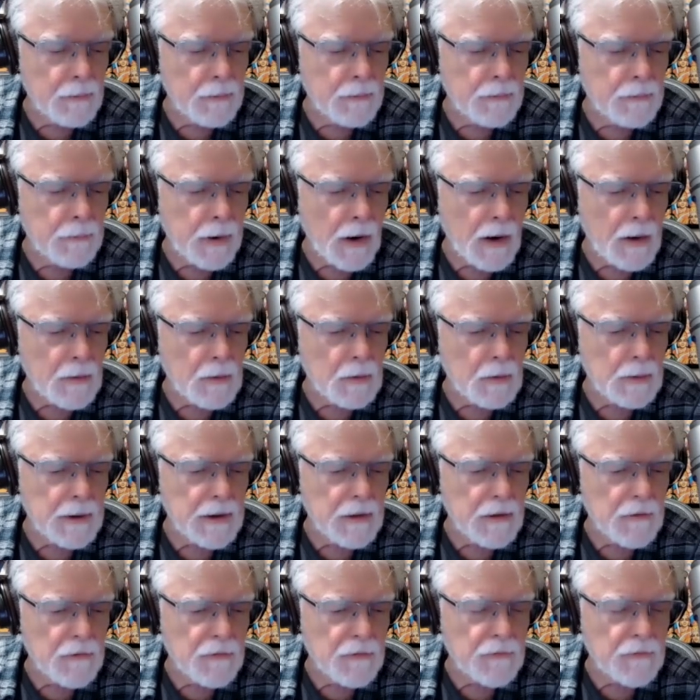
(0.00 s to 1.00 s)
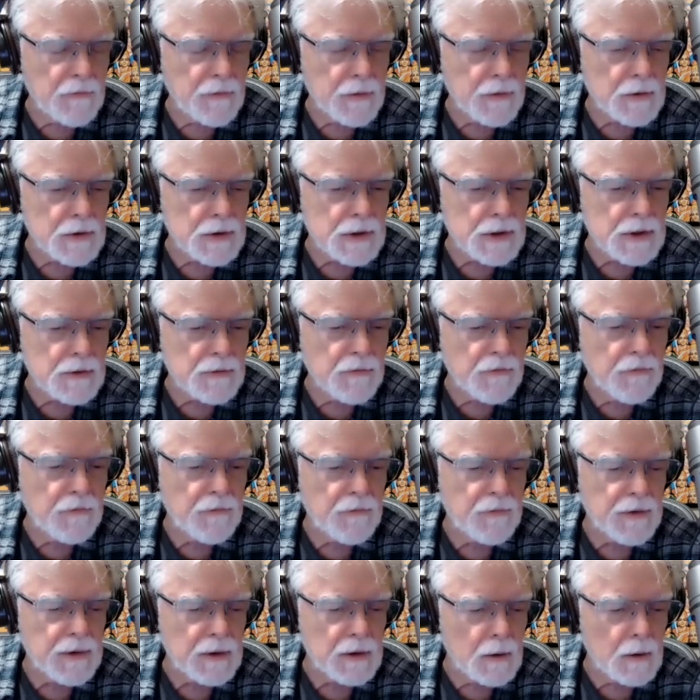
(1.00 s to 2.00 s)
probably the first
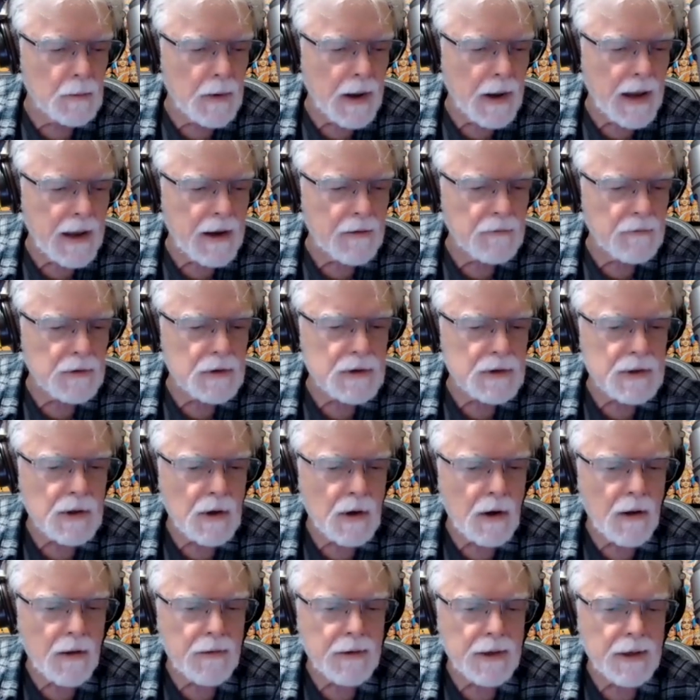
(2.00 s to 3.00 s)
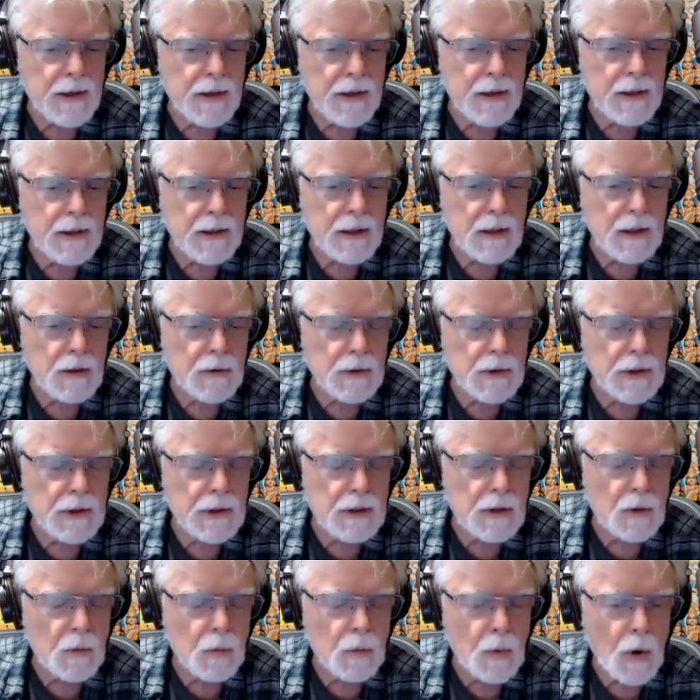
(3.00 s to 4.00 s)
film I ever saw that included
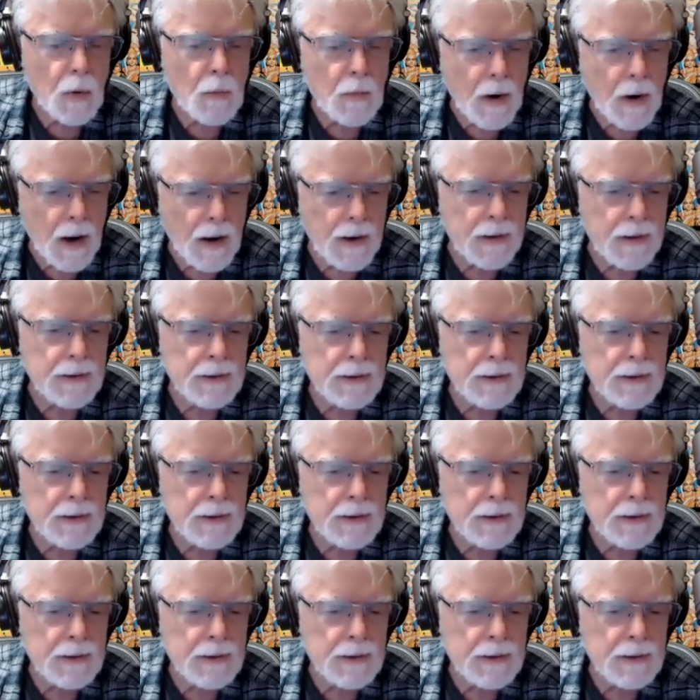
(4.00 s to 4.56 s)
a robot